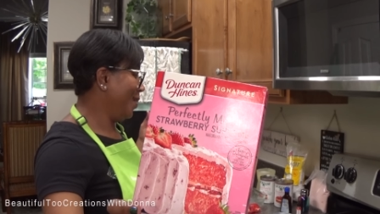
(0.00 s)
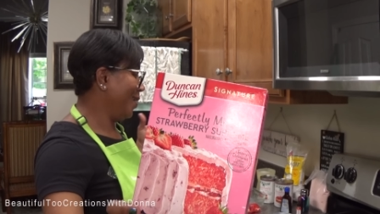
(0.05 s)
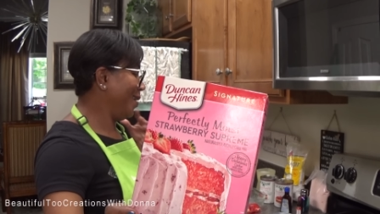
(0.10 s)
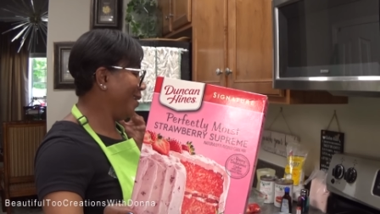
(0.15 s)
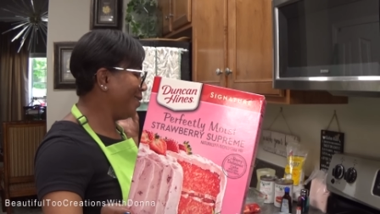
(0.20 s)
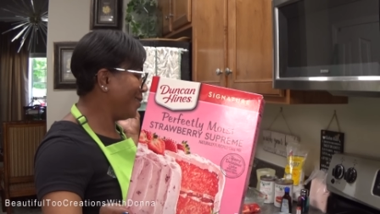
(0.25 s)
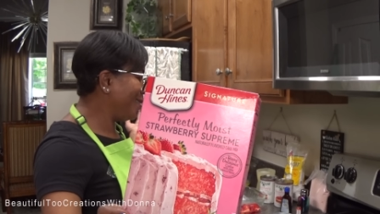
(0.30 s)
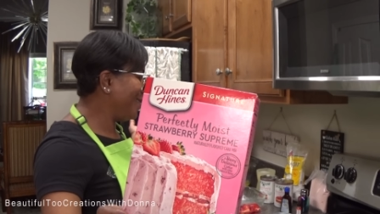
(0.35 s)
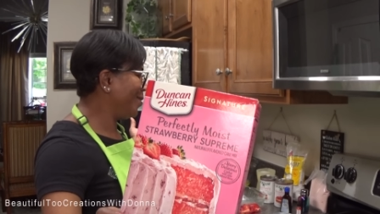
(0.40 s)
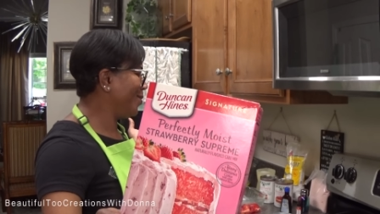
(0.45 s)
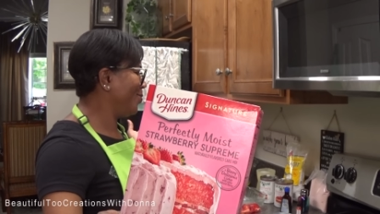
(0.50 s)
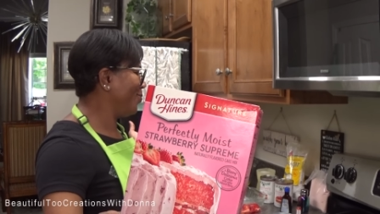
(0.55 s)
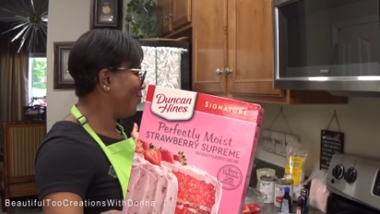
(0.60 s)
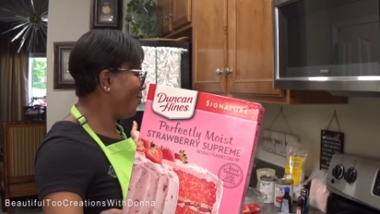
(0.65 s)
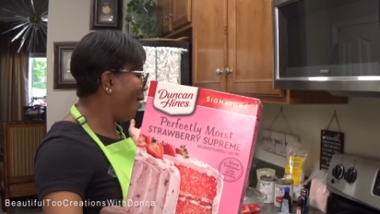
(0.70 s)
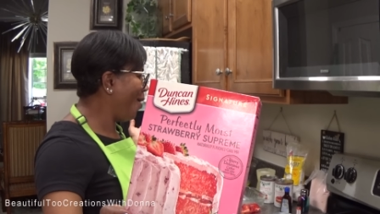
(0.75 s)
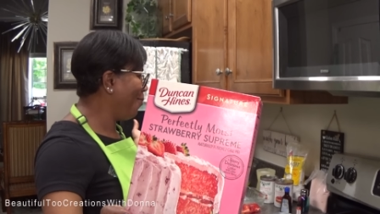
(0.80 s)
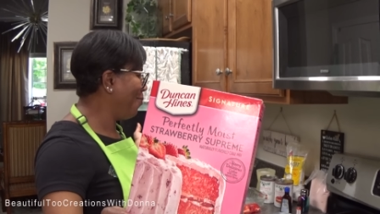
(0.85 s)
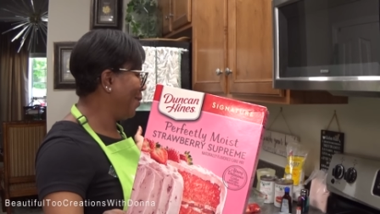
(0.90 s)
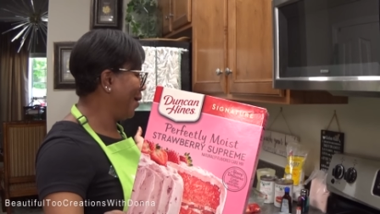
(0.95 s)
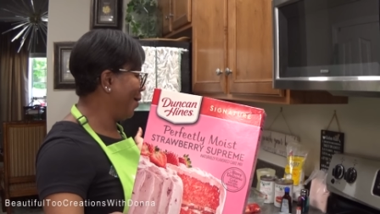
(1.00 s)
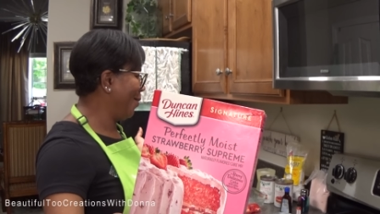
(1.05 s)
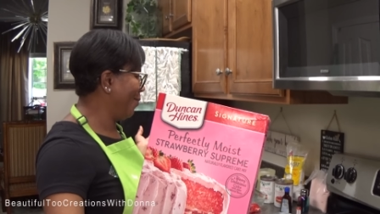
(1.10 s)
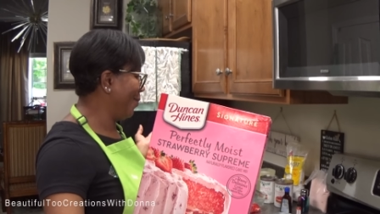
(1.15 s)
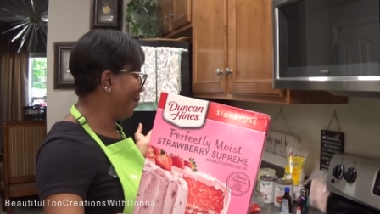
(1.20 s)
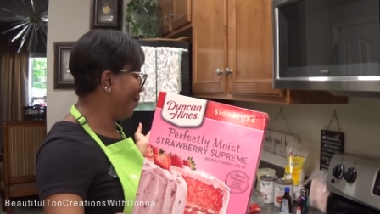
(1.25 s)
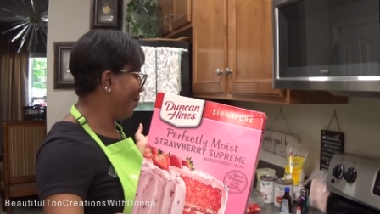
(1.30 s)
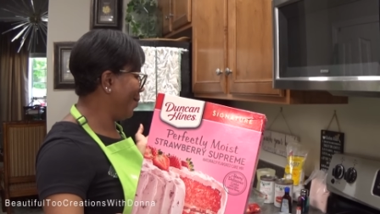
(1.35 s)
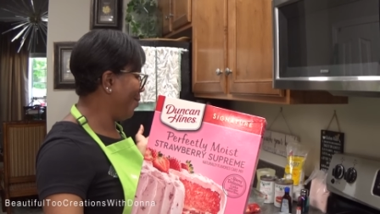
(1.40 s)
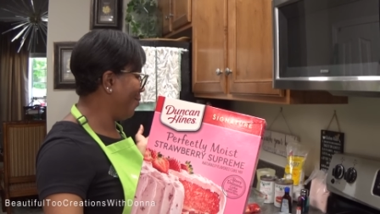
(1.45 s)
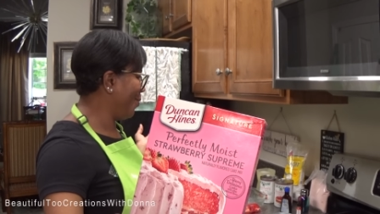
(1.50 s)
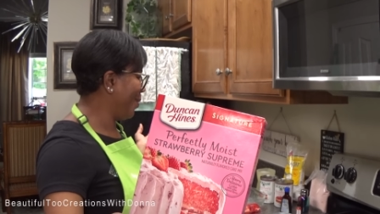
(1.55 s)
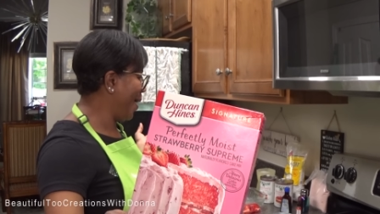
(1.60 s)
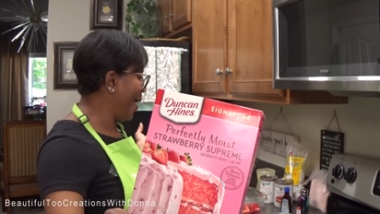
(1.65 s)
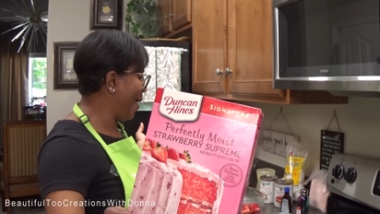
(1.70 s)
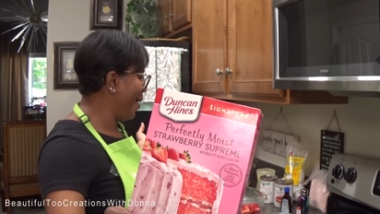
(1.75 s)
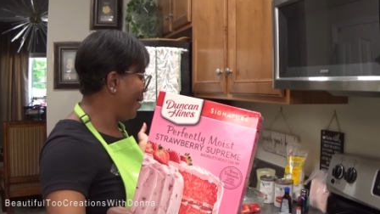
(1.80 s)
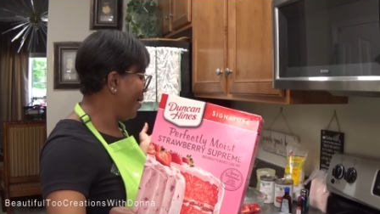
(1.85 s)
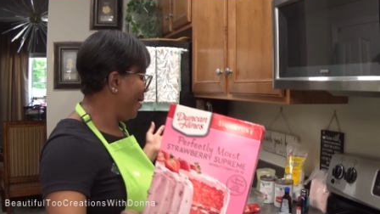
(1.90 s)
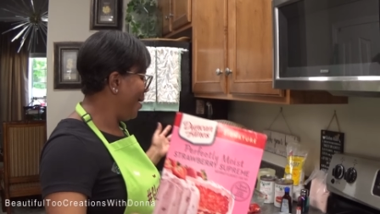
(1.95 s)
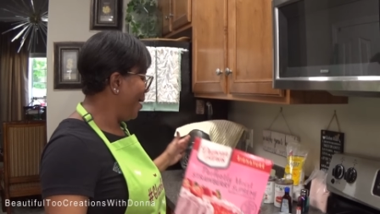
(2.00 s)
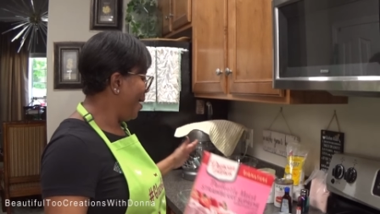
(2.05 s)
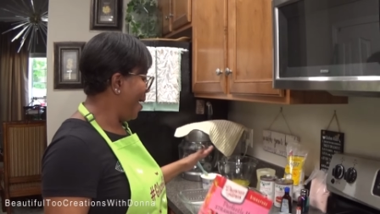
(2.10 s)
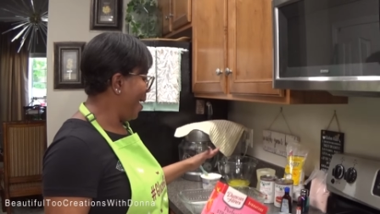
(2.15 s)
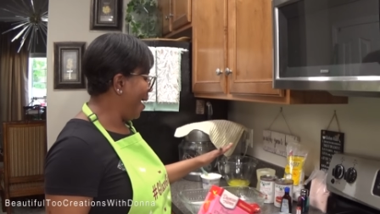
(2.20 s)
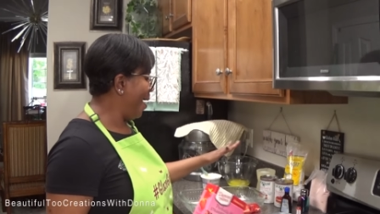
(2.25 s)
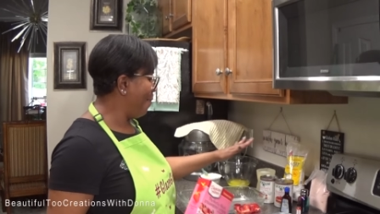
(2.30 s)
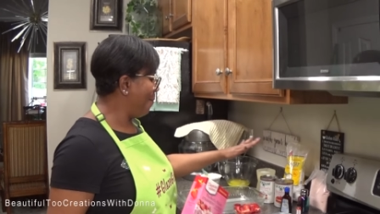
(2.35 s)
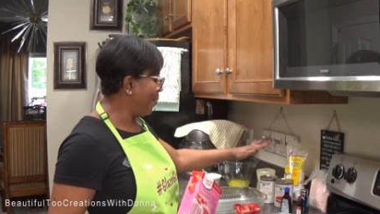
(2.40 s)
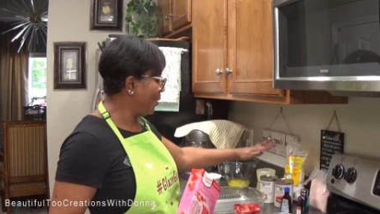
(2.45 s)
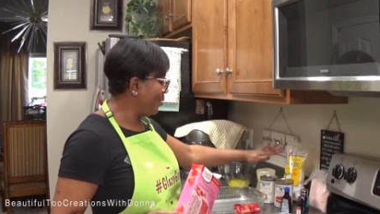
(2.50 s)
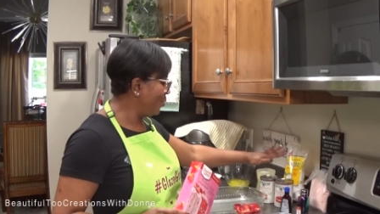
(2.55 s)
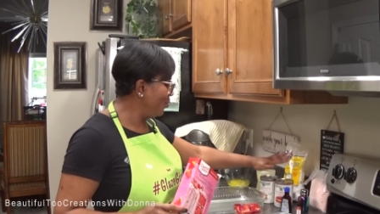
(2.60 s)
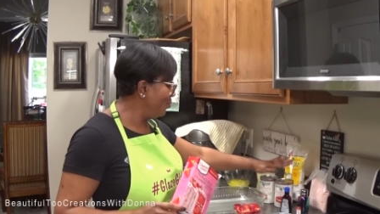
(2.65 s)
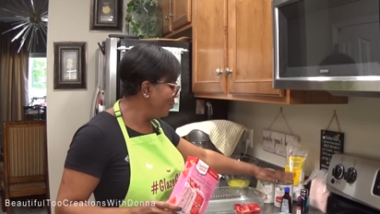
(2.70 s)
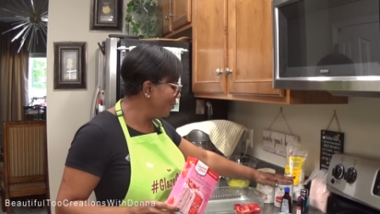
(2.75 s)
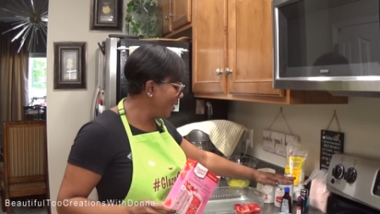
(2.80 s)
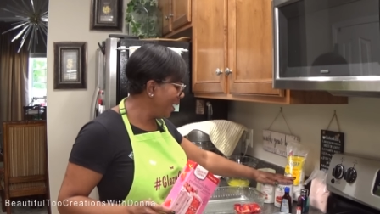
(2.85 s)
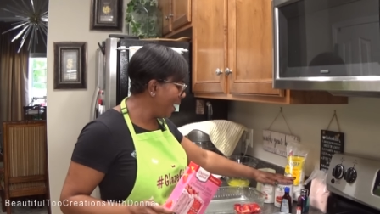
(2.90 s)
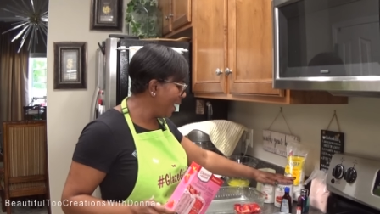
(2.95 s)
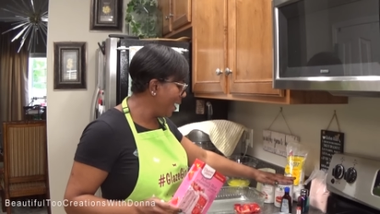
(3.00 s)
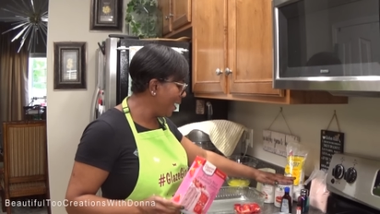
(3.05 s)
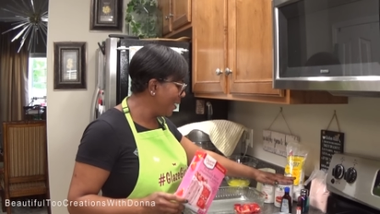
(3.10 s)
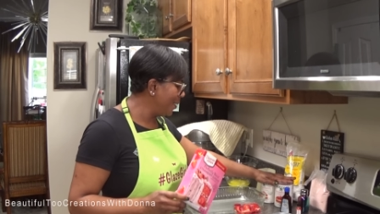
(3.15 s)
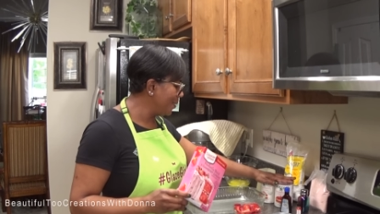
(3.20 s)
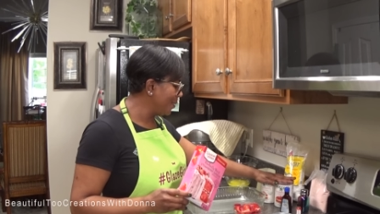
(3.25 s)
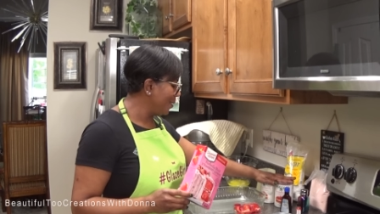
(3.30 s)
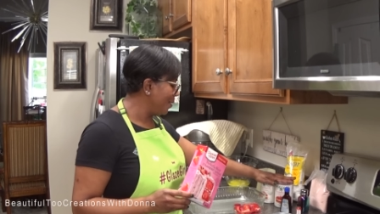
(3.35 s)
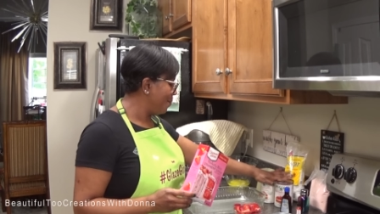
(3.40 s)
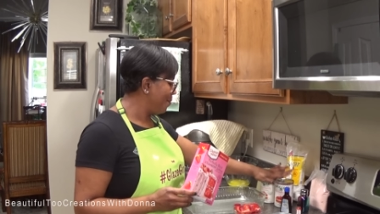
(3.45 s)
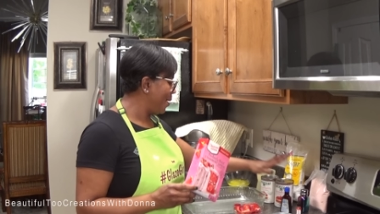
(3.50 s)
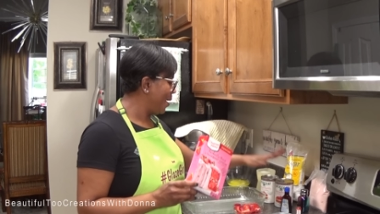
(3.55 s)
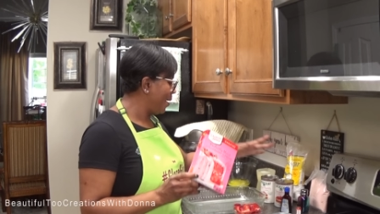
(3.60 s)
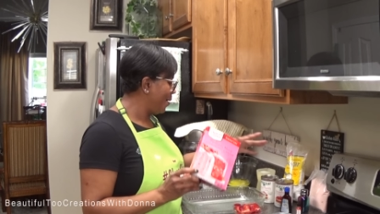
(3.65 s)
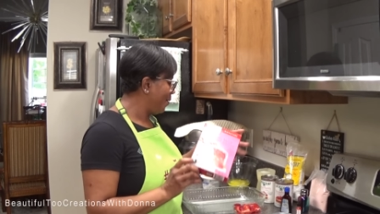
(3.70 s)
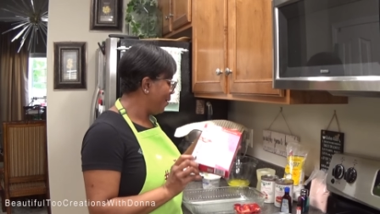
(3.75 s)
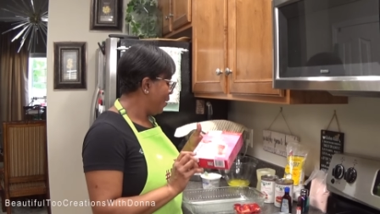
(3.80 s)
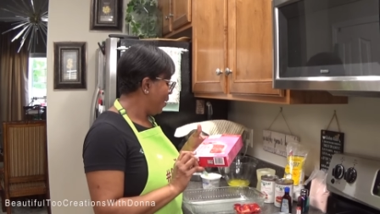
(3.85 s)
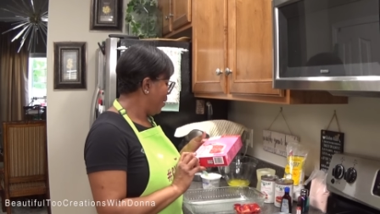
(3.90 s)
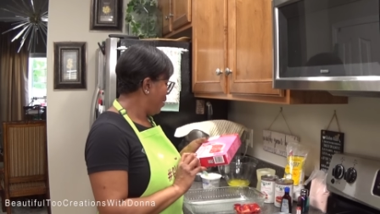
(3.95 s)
because it's strawberry, okay? I have my two cans of my